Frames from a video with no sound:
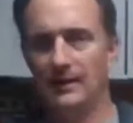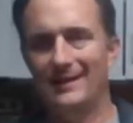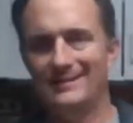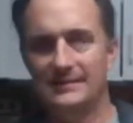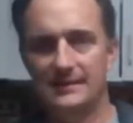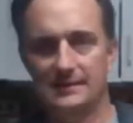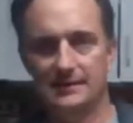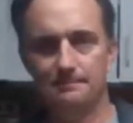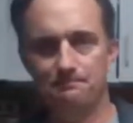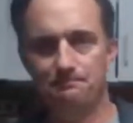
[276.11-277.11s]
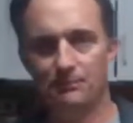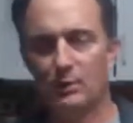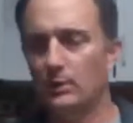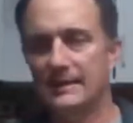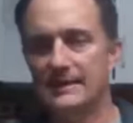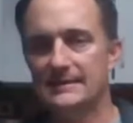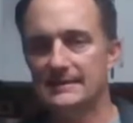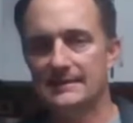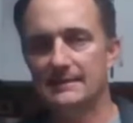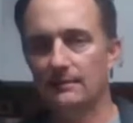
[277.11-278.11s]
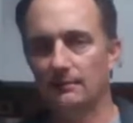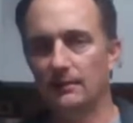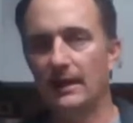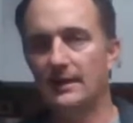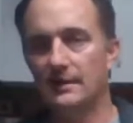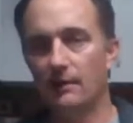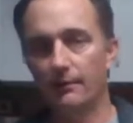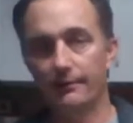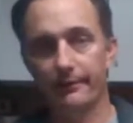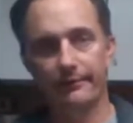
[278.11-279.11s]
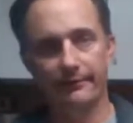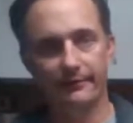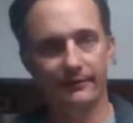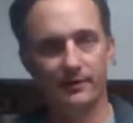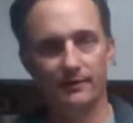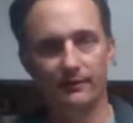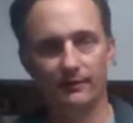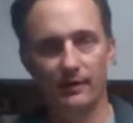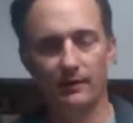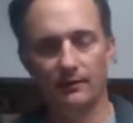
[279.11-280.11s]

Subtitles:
that's daytime, and we can't see anything other than the sun in the sky.